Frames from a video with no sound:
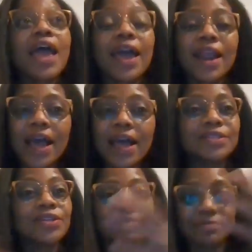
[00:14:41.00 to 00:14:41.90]
And I
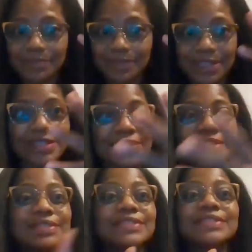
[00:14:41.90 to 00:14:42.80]
took this
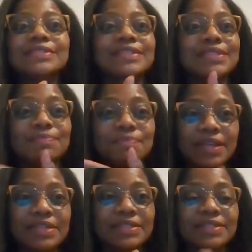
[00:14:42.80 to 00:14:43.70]

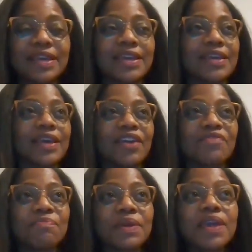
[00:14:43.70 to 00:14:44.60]
medicine that he
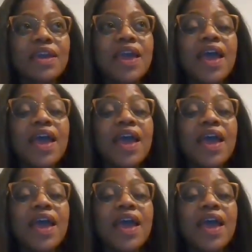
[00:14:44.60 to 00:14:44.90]
gave me.